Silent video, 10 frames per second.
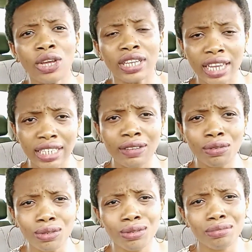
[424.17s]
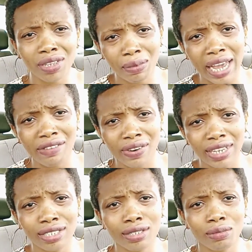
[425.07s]
Yes, even though maybe I
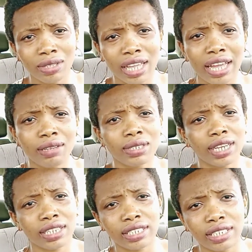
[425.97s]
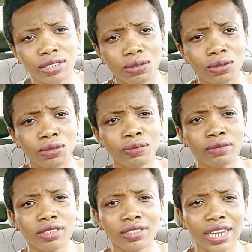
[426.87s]
read sometimes, and, you know,
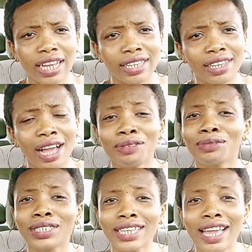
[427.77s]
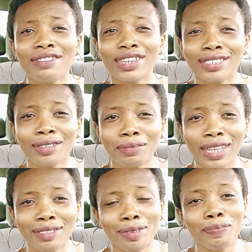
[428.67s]
I, I will say I read
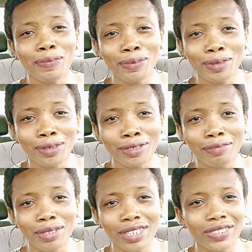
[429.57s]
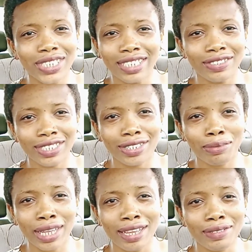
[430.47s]
sometimes, but people told me, you didn't read
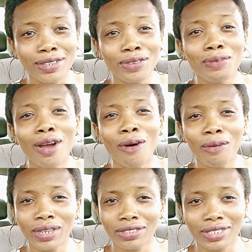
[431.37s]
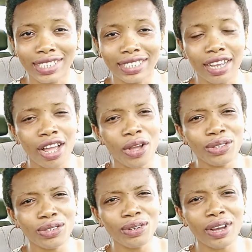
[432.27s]
sometimes, you were always reading.
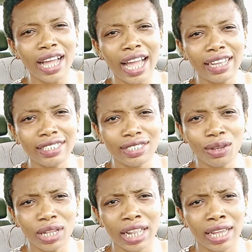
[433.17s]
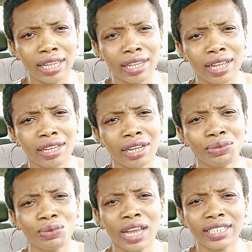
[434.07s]
So I saw it like, I,
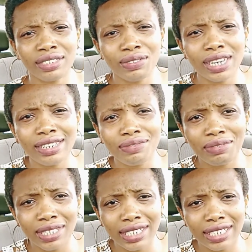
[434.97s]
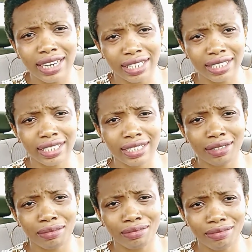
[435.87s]
I didn't really read that,
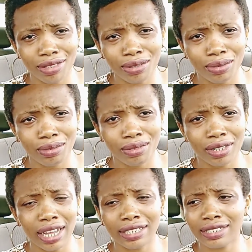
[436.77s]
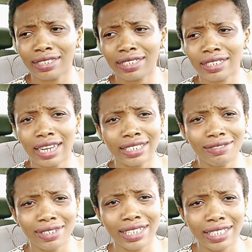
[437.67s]
um, you know, and I didn't
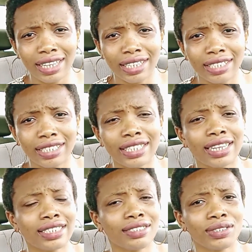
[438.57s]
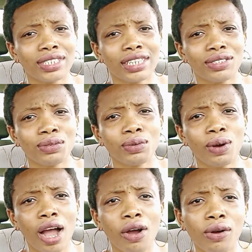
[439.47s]
really take it that seriously. So
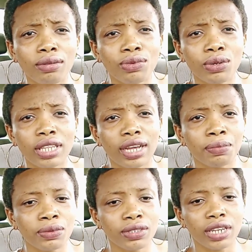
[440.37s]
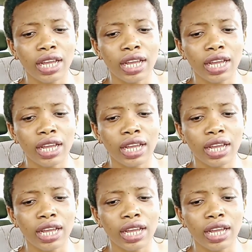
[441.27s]
how come? What happened?